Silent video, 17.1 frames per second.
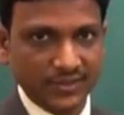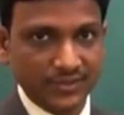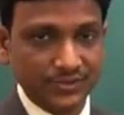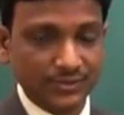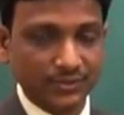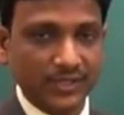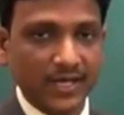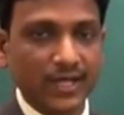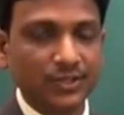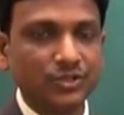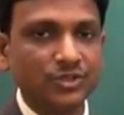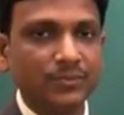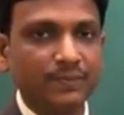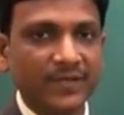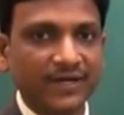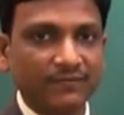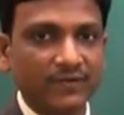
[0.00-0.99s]
So they are
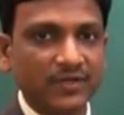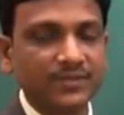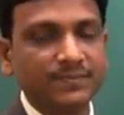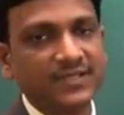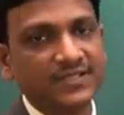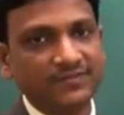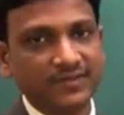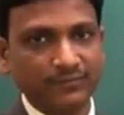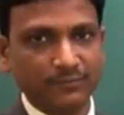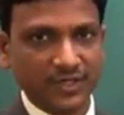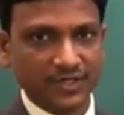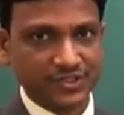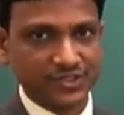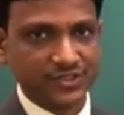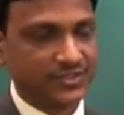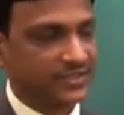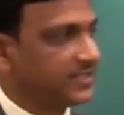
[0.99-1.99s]
to perform specific
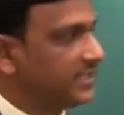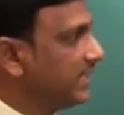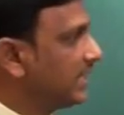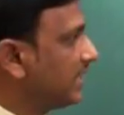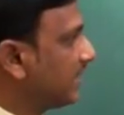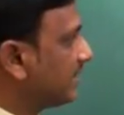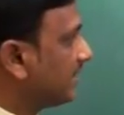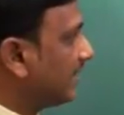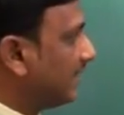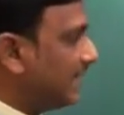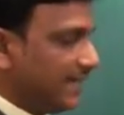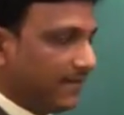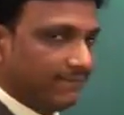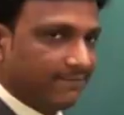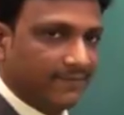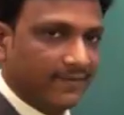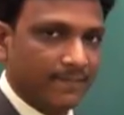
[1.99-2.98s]
function. See the
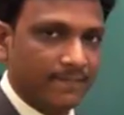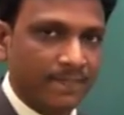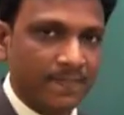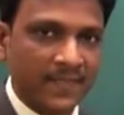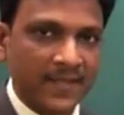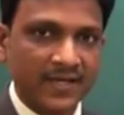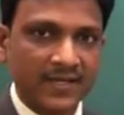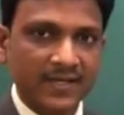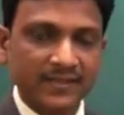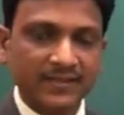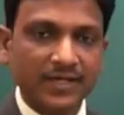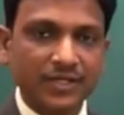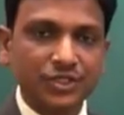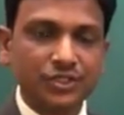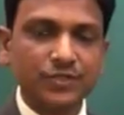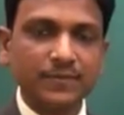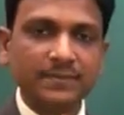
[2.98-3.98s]
leaf. The
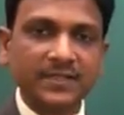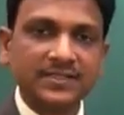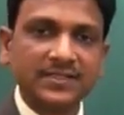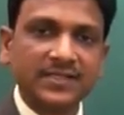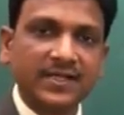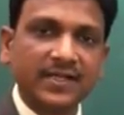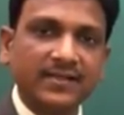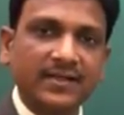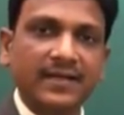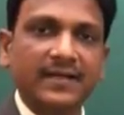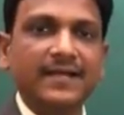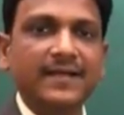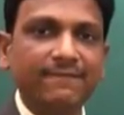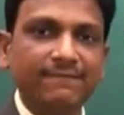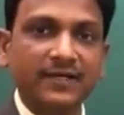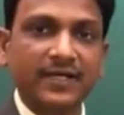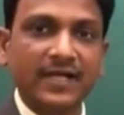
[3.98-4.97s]
tissue present in the
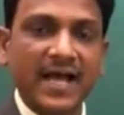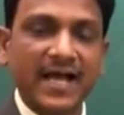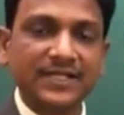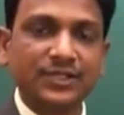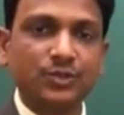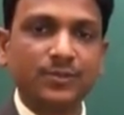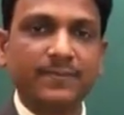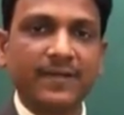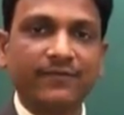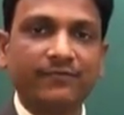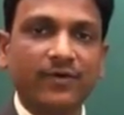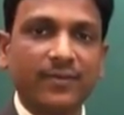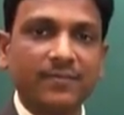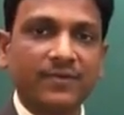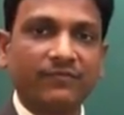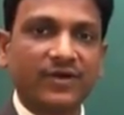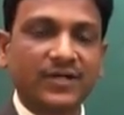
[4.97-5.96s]
leaf, it has to
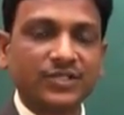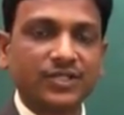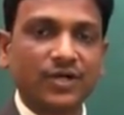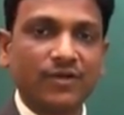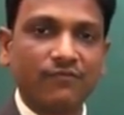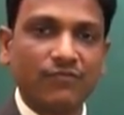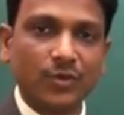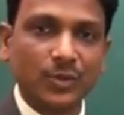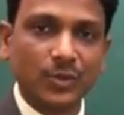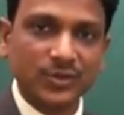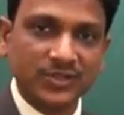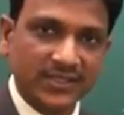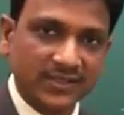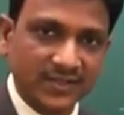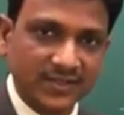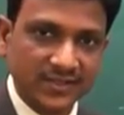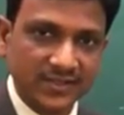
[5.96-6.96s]
perform the function of
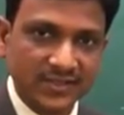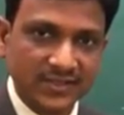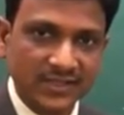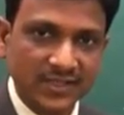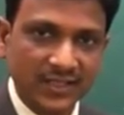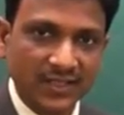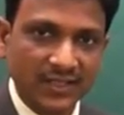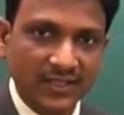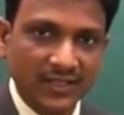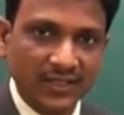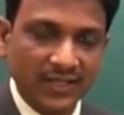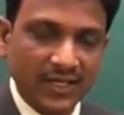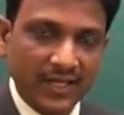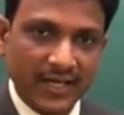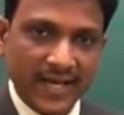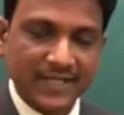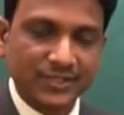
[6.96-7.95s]
photosynthesis.
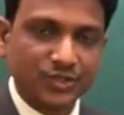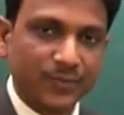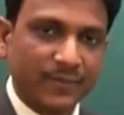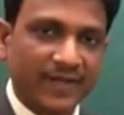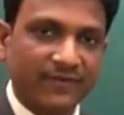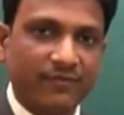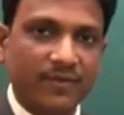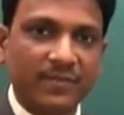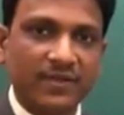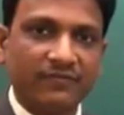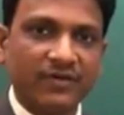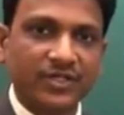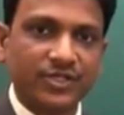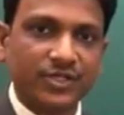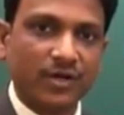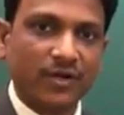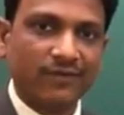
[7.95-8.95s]
It has to perform the
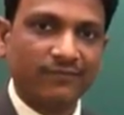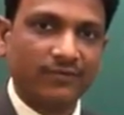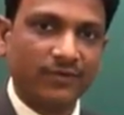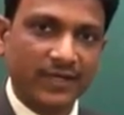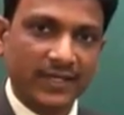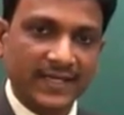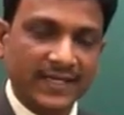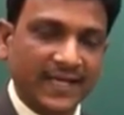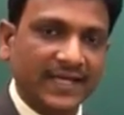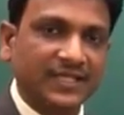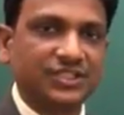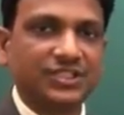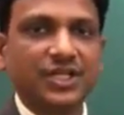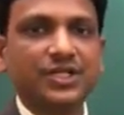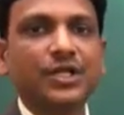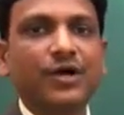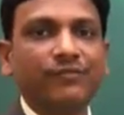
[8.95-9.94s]
function of
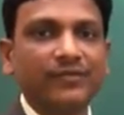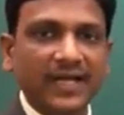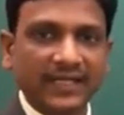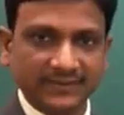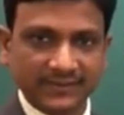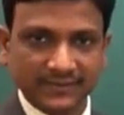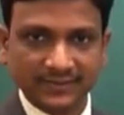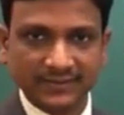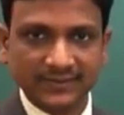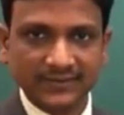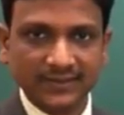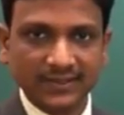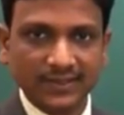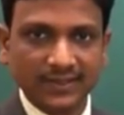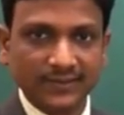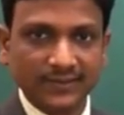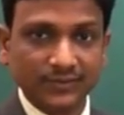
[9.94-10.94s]
exchange of gases.
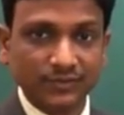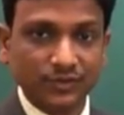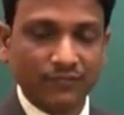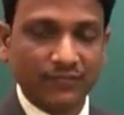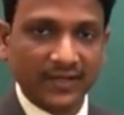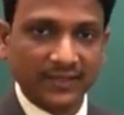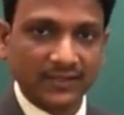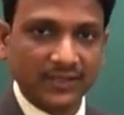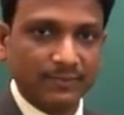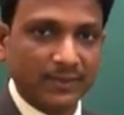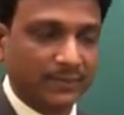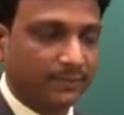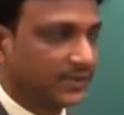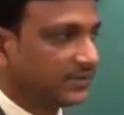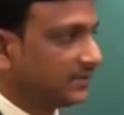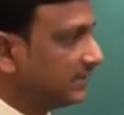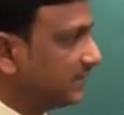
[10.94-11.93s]
So for that
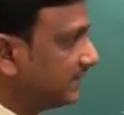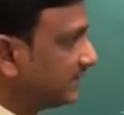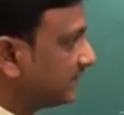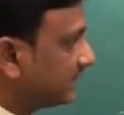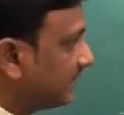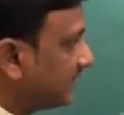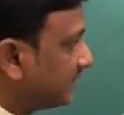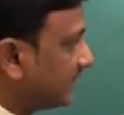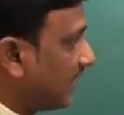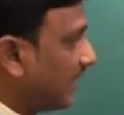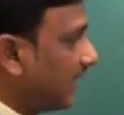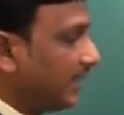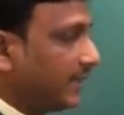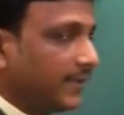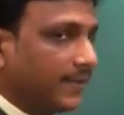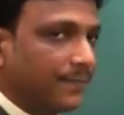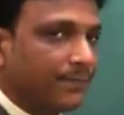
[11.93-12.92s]
purpose, it is
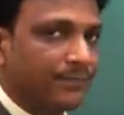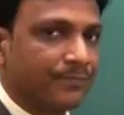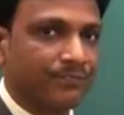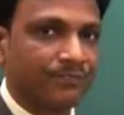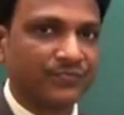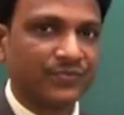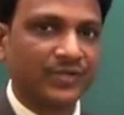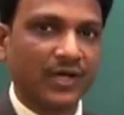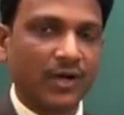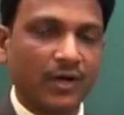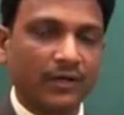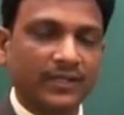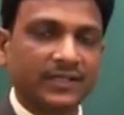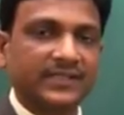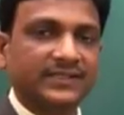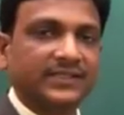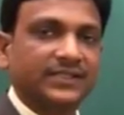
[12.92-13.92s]
designed. The
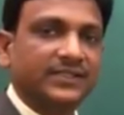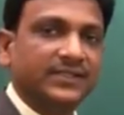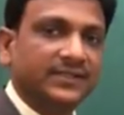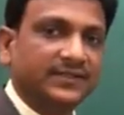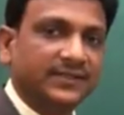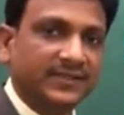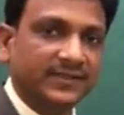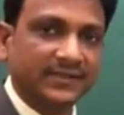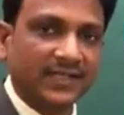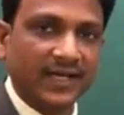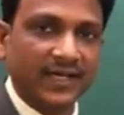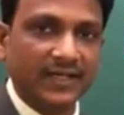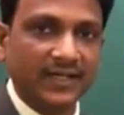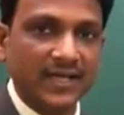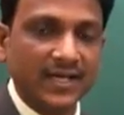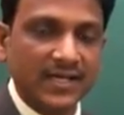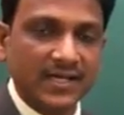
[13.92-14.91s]
organization is
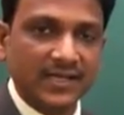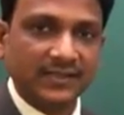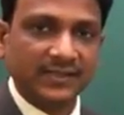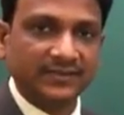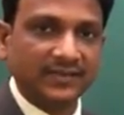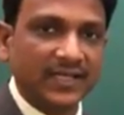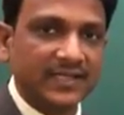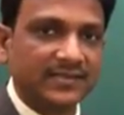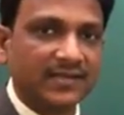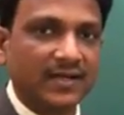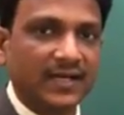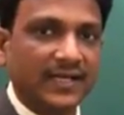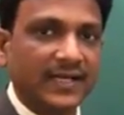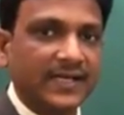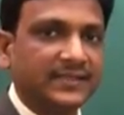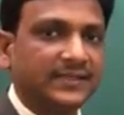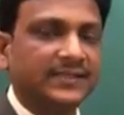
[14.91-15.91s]
designed. The cells are
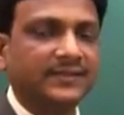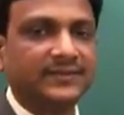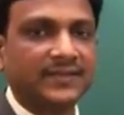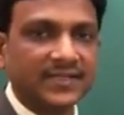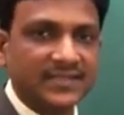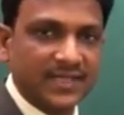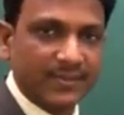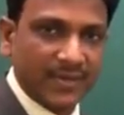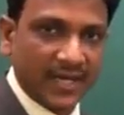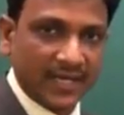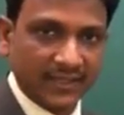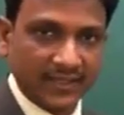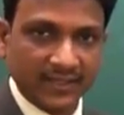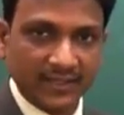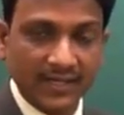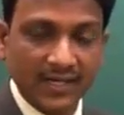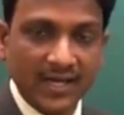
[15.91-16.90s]
arranged in such a
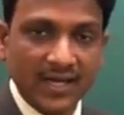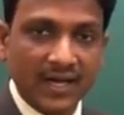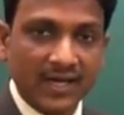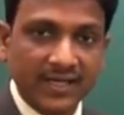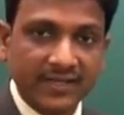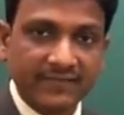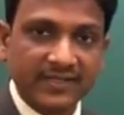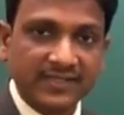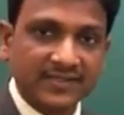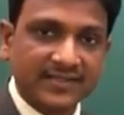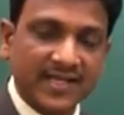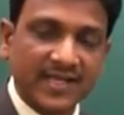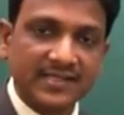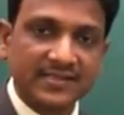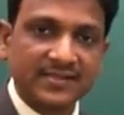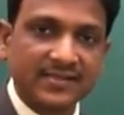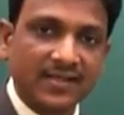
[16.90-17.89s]
manner and even the
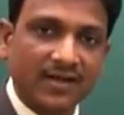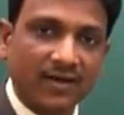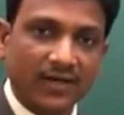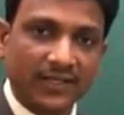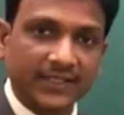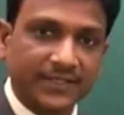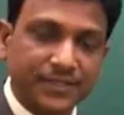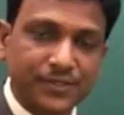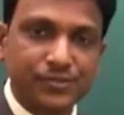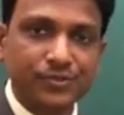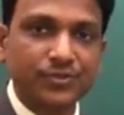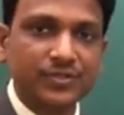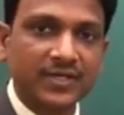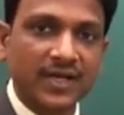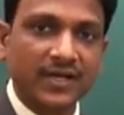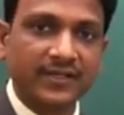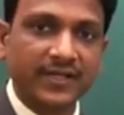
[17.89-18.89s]
cells or the
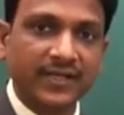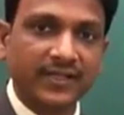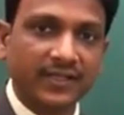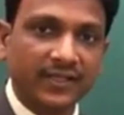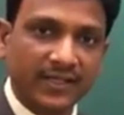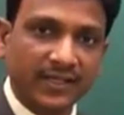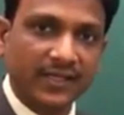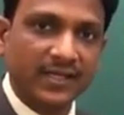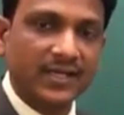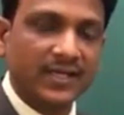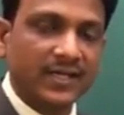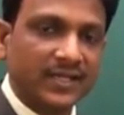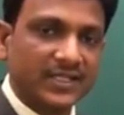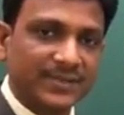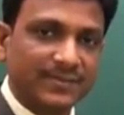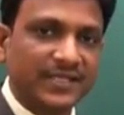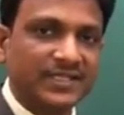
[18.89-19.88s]
tissues contain the
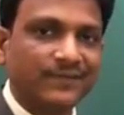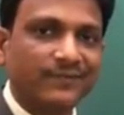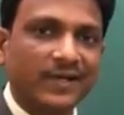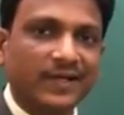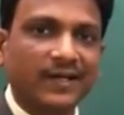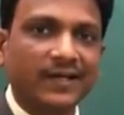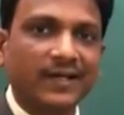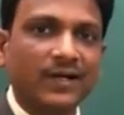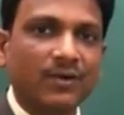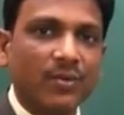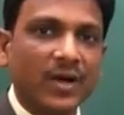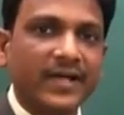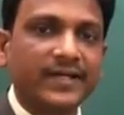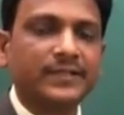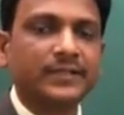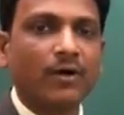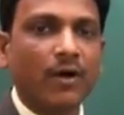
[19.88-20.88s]
specific
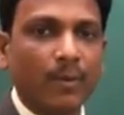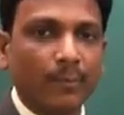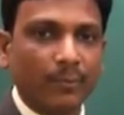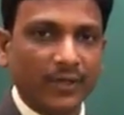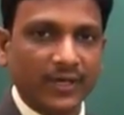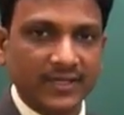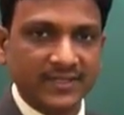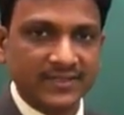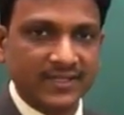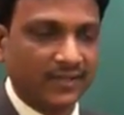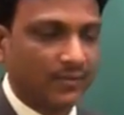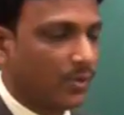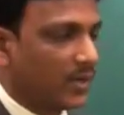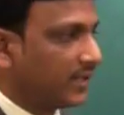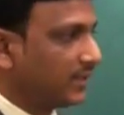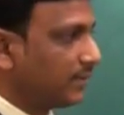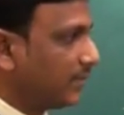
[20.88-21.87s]
required components,
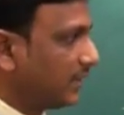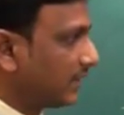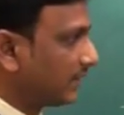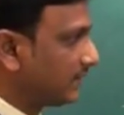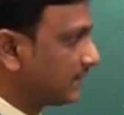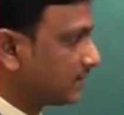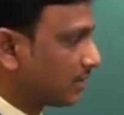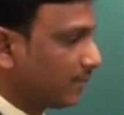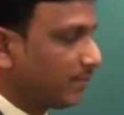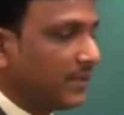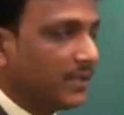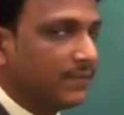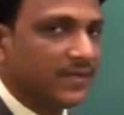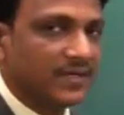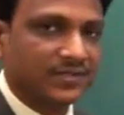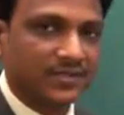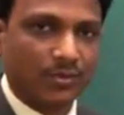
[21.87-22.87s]
required minerals or
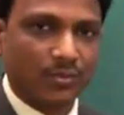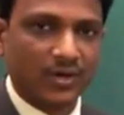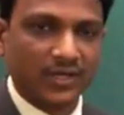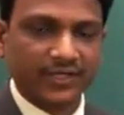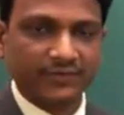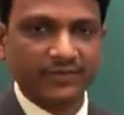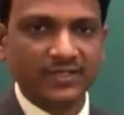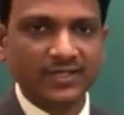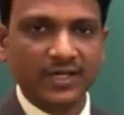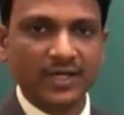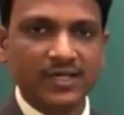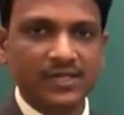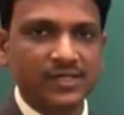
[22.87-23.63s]
pigments or whatever